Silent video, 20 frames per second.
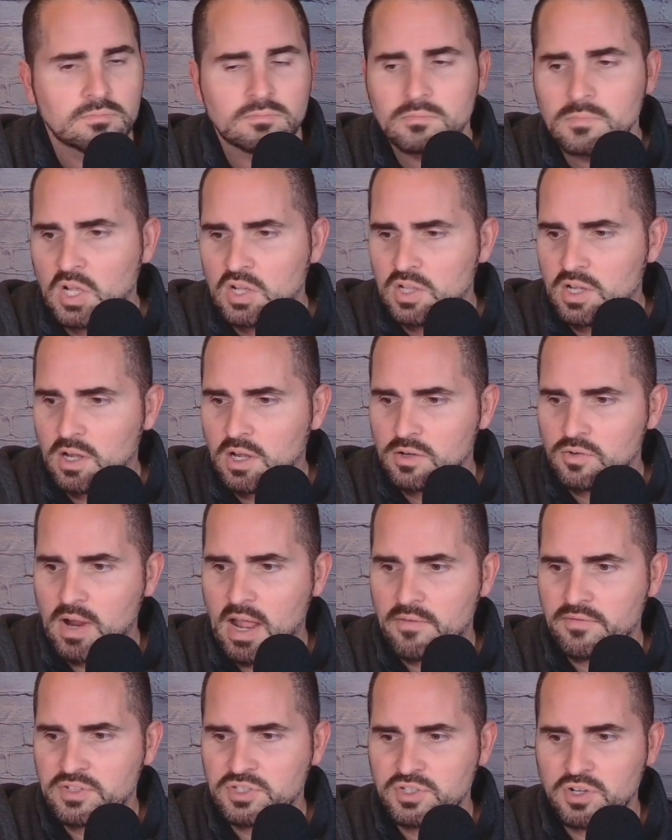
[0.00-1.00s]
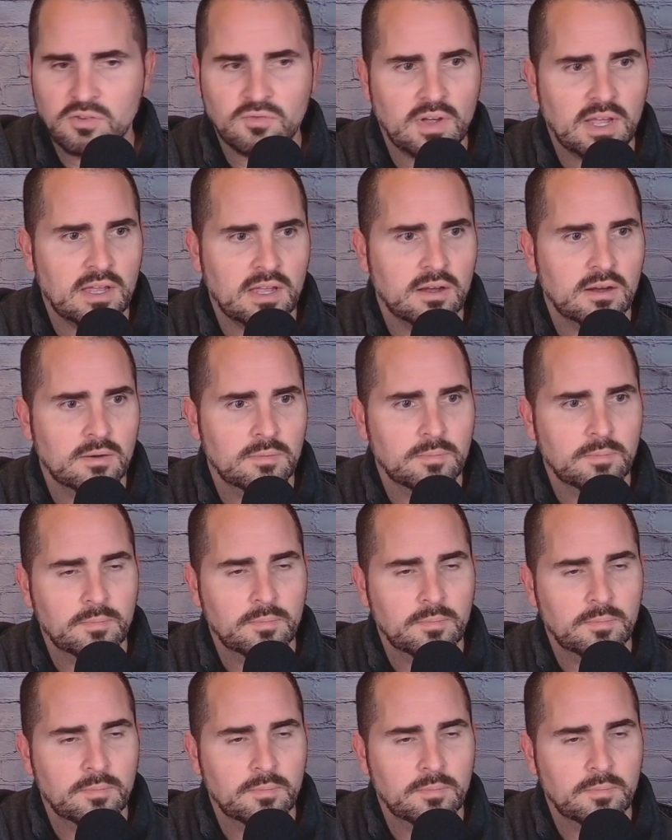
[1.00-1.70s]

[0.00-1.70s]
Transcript: Click on graphics card right here.